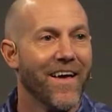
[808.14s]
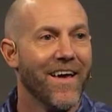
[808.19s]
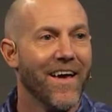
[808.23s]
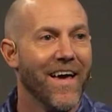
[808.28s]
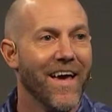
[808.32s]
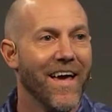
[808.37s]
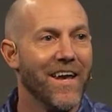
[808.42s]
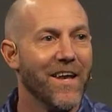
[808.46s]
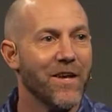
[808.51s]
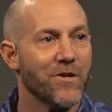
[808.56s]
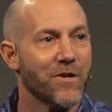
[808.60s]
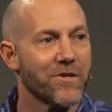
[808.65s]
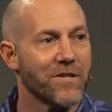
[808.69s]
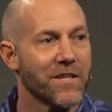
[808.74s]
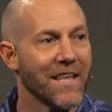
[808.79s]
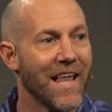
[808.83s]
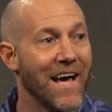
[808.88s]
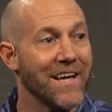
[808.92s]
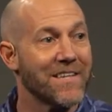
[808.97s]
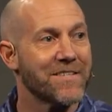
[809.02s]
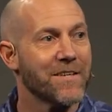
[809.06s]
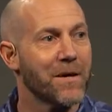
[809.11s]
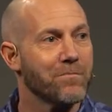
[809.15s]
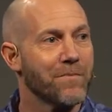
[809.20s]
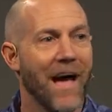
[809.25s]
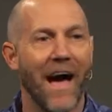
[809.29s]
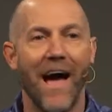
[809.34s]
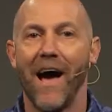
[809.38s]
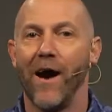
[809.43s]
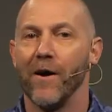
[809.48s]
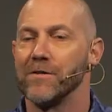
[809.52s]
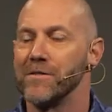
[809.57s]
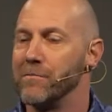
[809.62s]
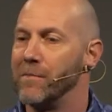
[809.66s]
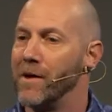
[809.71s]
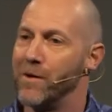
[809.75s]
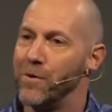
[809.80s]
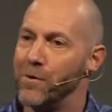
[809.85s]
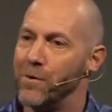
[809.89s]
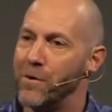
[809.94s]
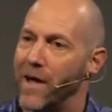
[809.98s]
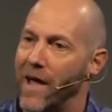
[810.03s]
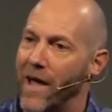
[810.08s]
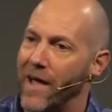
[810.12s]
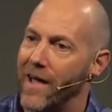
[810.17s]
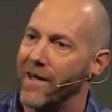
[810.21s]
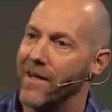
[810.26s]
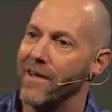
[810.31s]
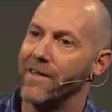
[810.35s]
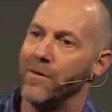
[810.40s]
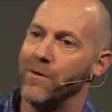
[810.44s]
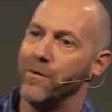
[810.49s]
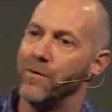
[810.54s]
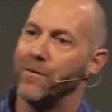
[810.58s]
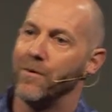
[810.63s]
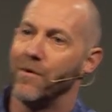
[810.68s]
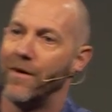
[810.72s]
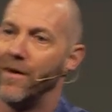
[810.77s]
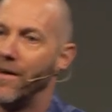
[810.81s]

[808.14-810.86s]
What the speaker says: it just lights up the house. I mean, you